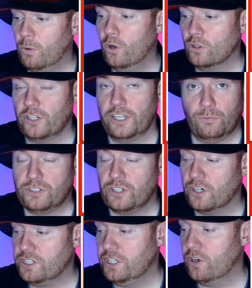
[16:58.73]
looks like a
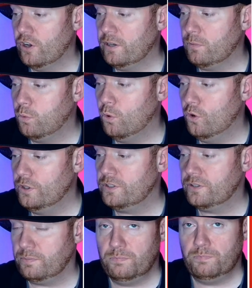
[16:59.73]
return to United would
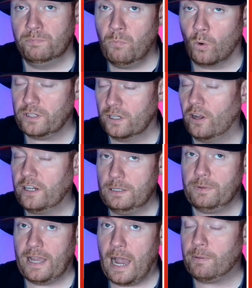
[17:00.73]
more than likely
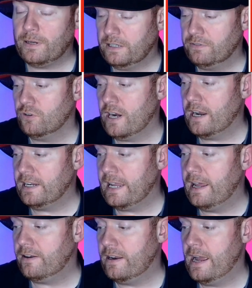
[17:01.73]
be happening if Granada
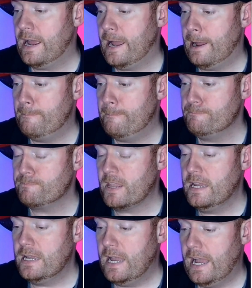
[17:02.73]

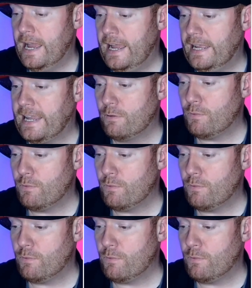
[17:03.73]
get